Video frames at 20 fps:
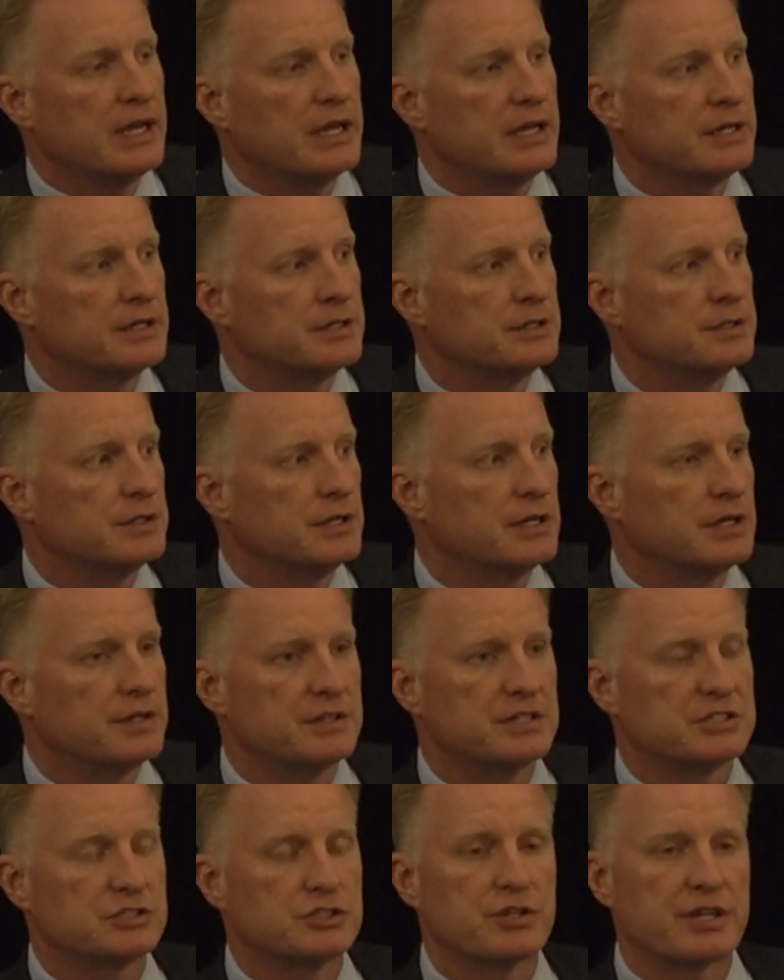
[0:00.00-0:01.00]
And
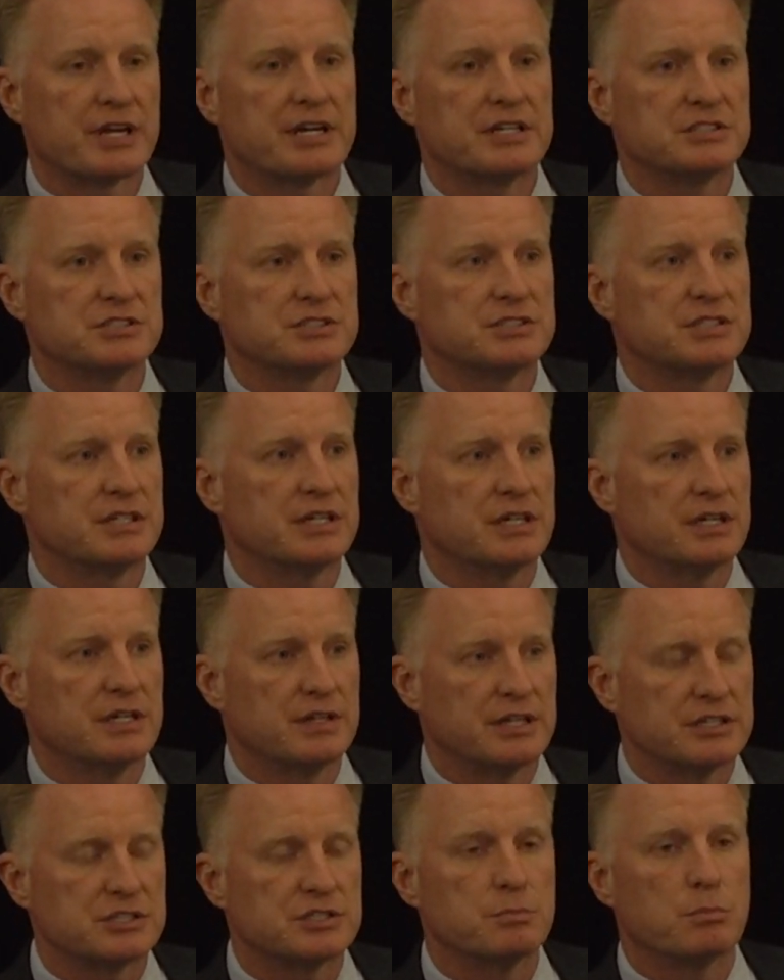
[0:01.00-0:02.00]
so
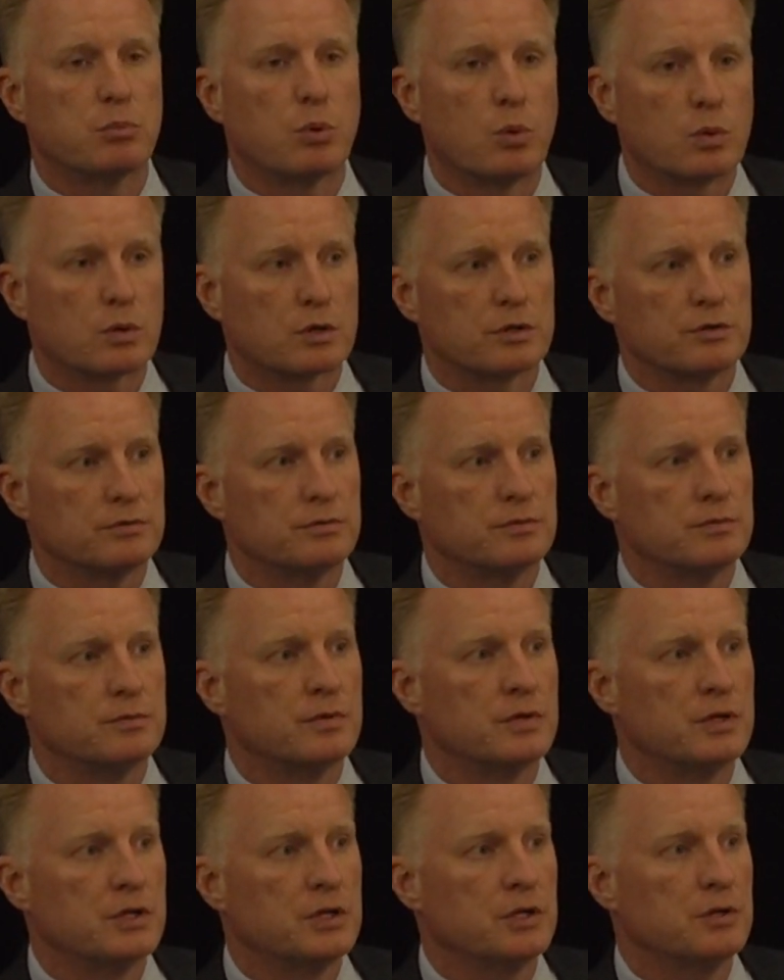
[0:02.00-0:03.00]
that's
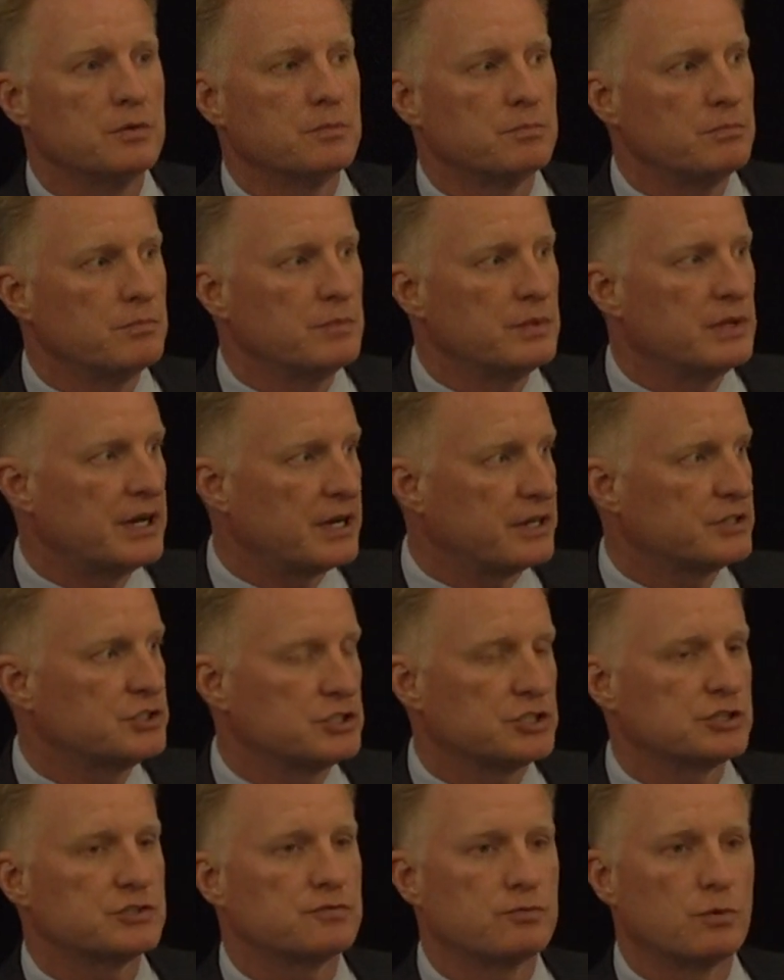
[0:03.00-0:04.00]
important, not
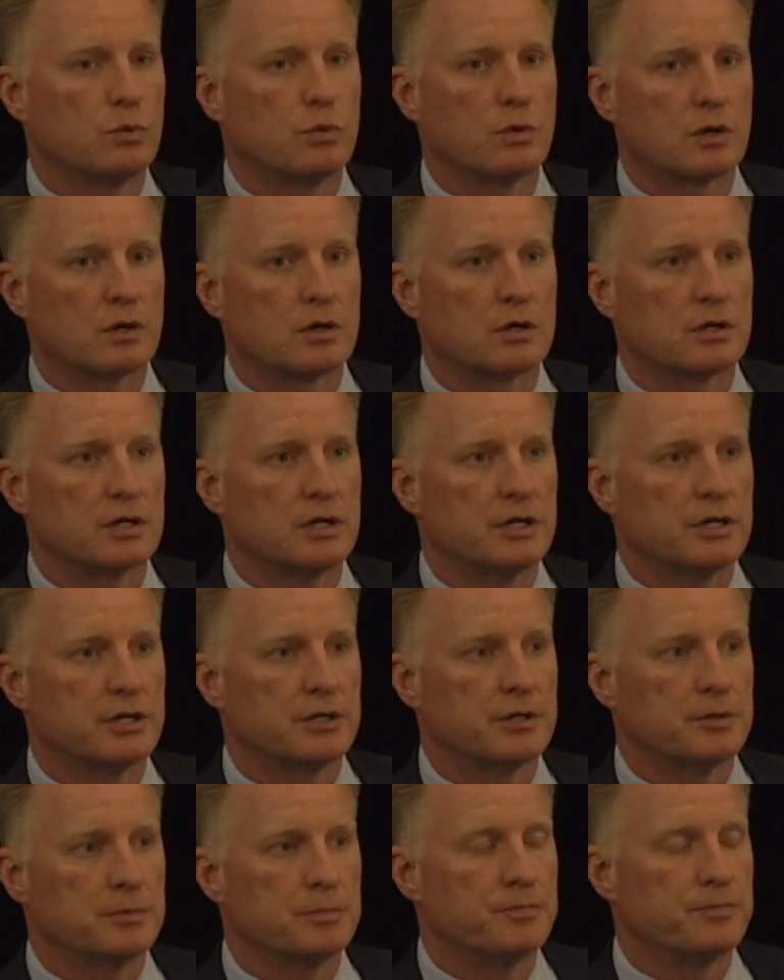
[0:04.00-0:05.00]
just for
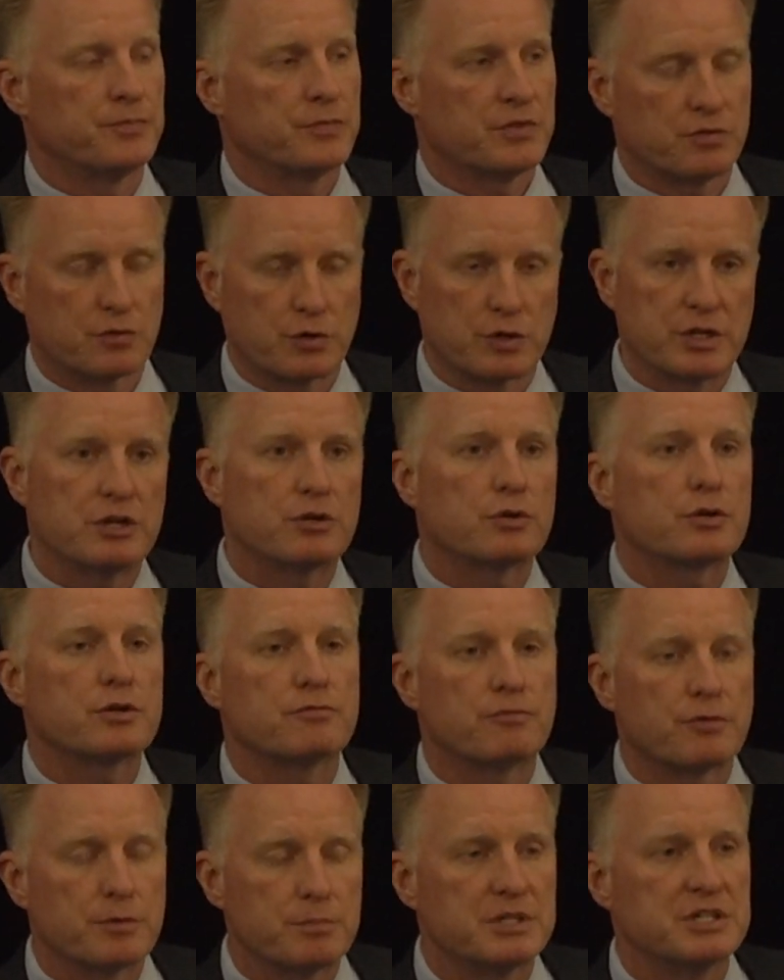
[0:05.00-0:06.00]
hearing
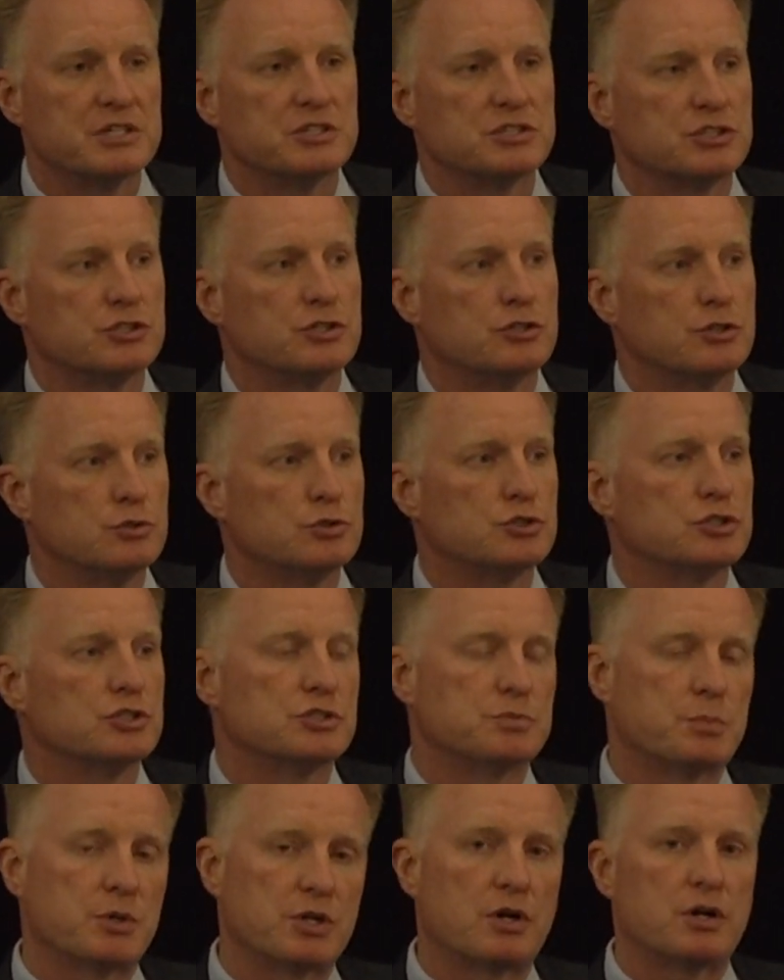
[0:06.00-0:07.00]
from the
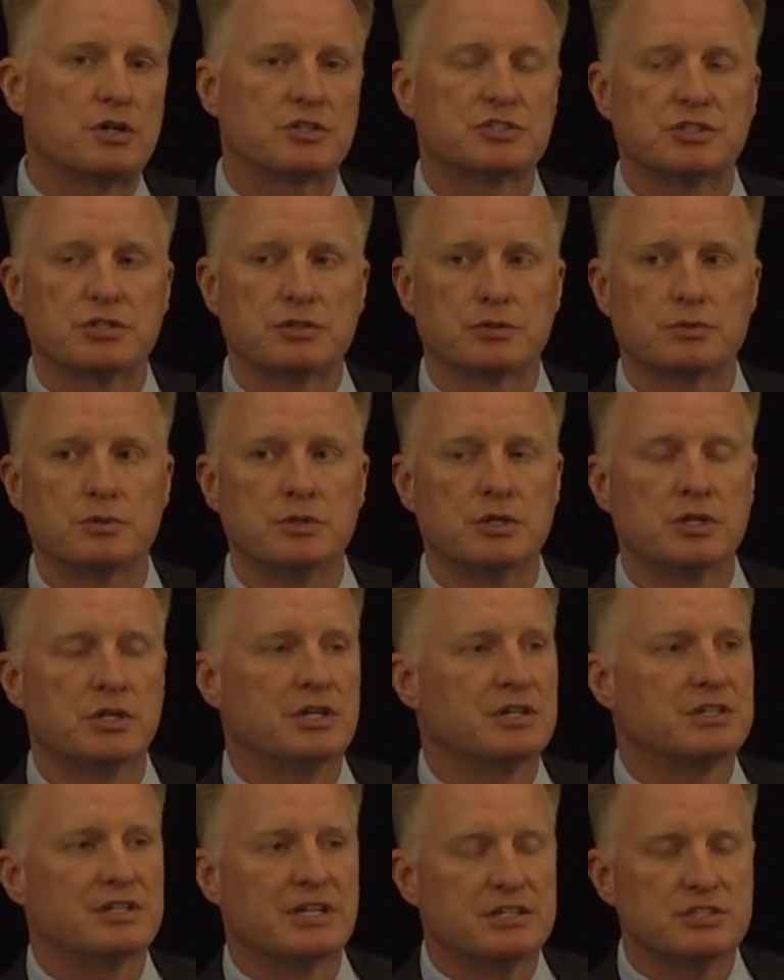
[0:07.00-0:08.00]
institutions, but also
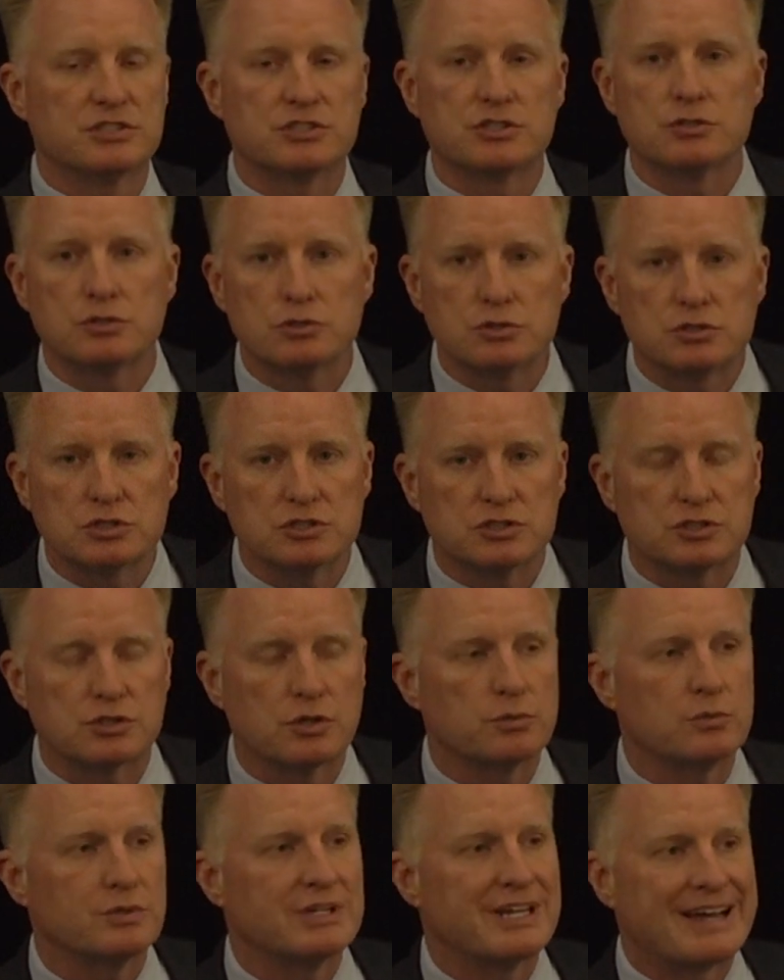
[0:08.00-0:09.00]
institutions
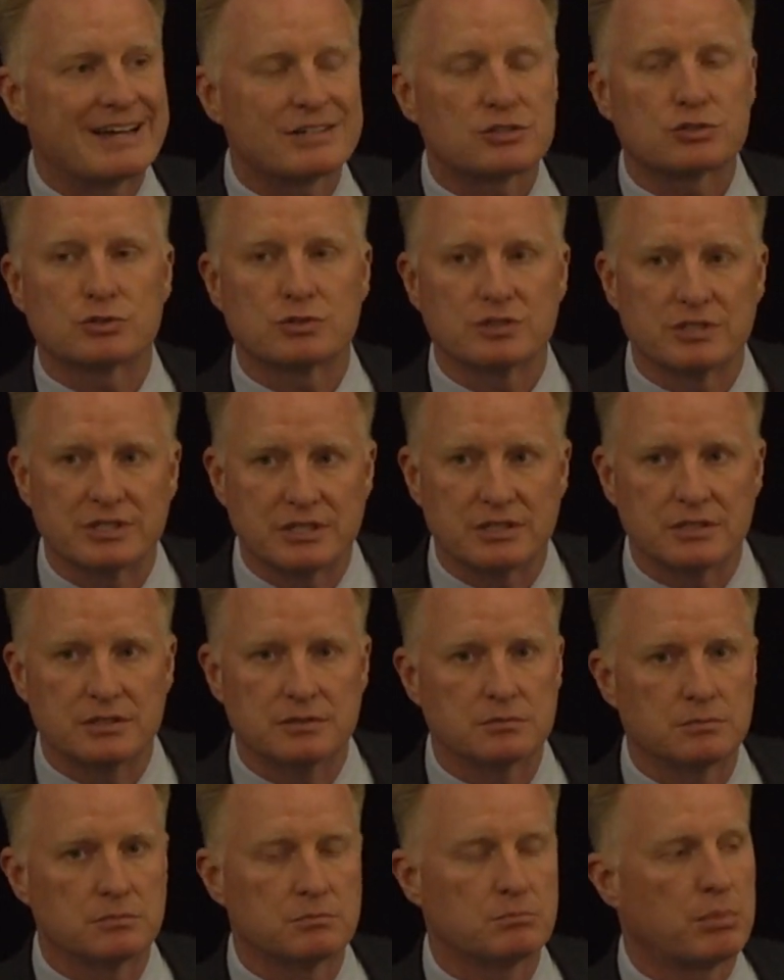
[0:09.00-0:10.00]
don't naturally
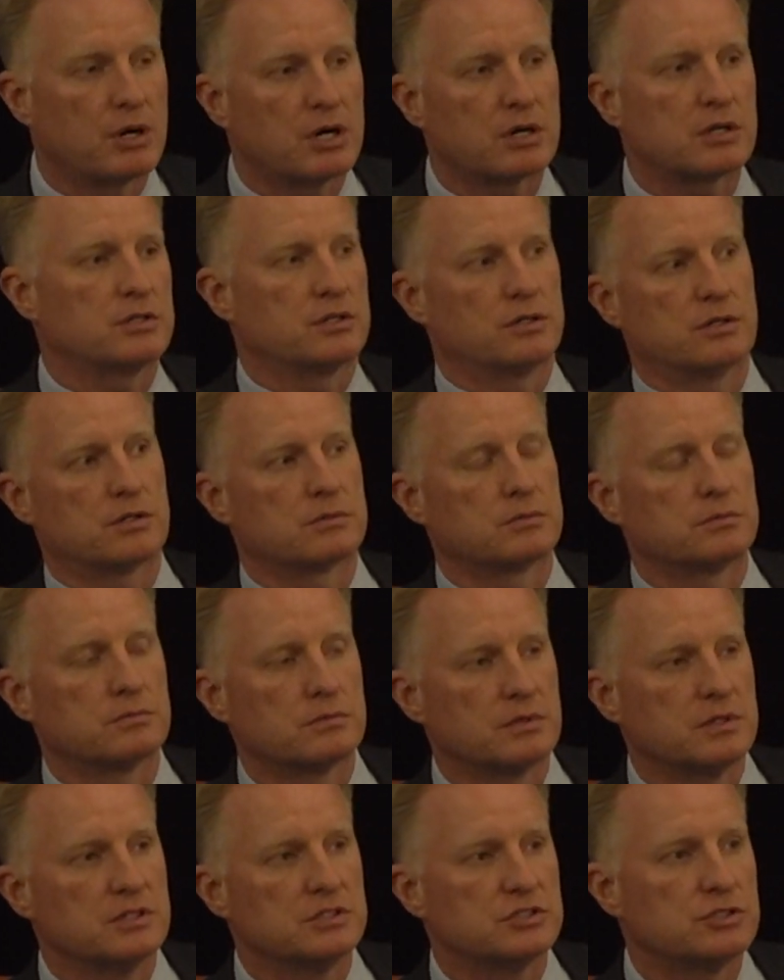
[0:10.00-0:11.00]
partner.
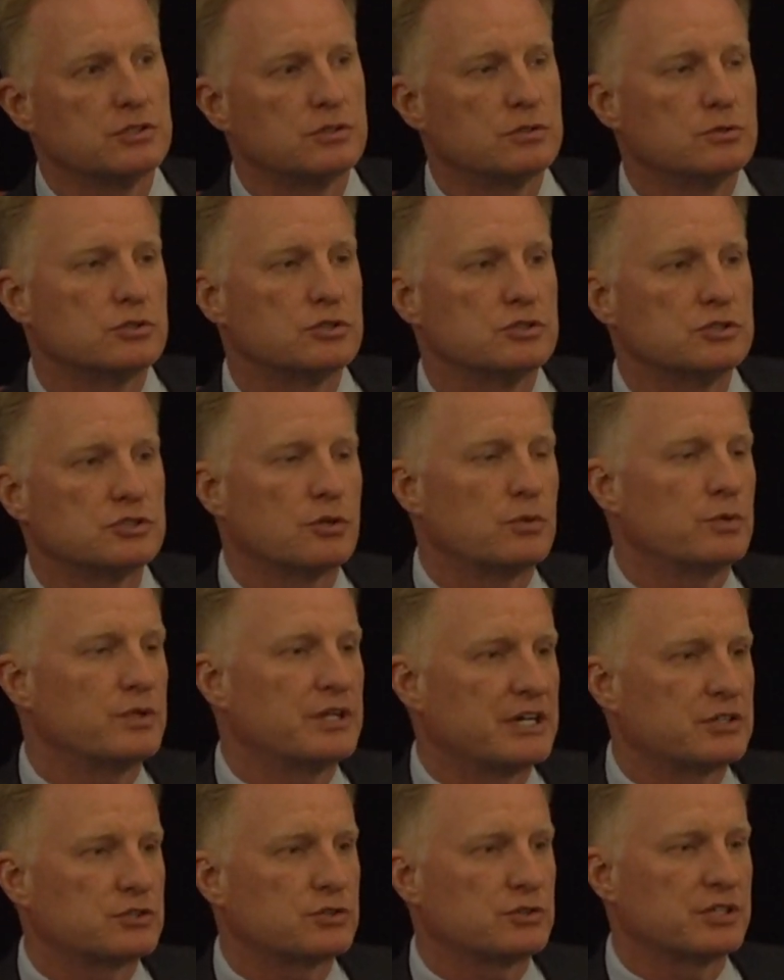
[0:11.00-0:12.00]
Institutions don't
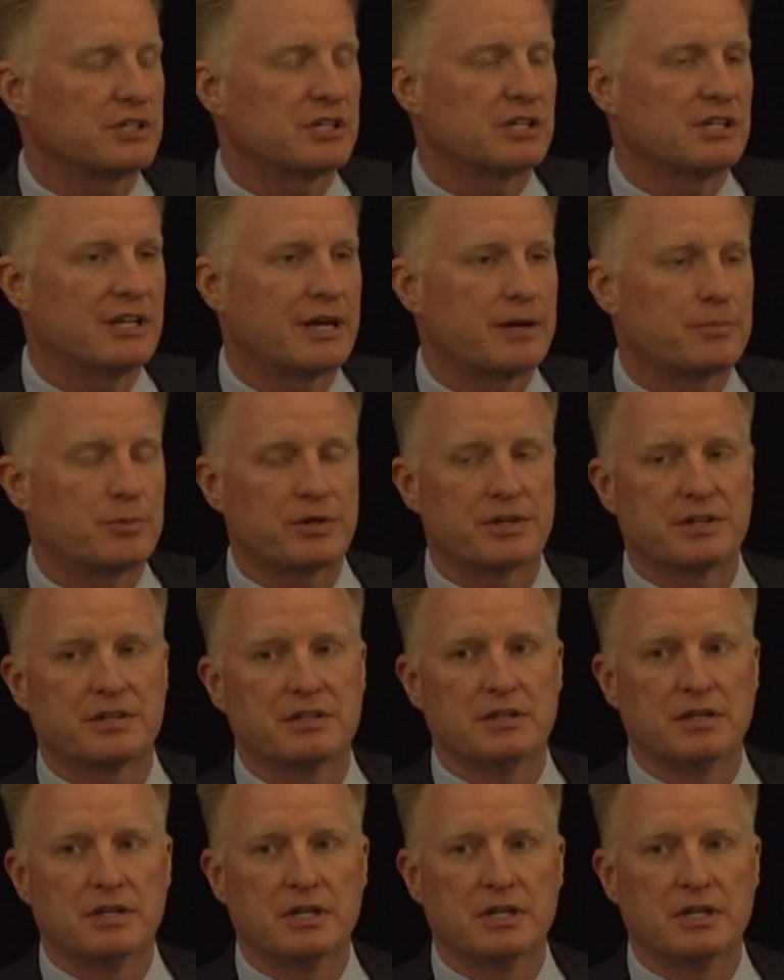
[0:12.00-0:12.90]
naturally collaborate.